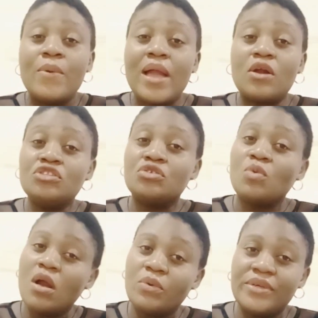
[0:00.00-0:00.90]
We are going to
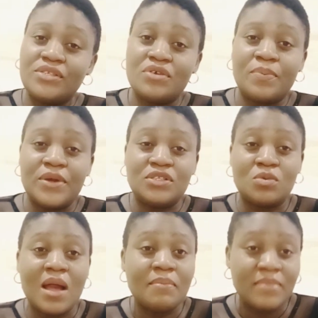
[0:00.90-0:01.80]
work with
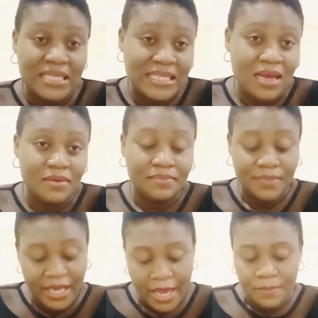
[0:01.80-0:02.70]
0.1 meter
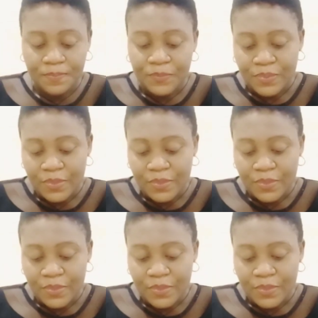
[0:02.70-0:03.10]
here.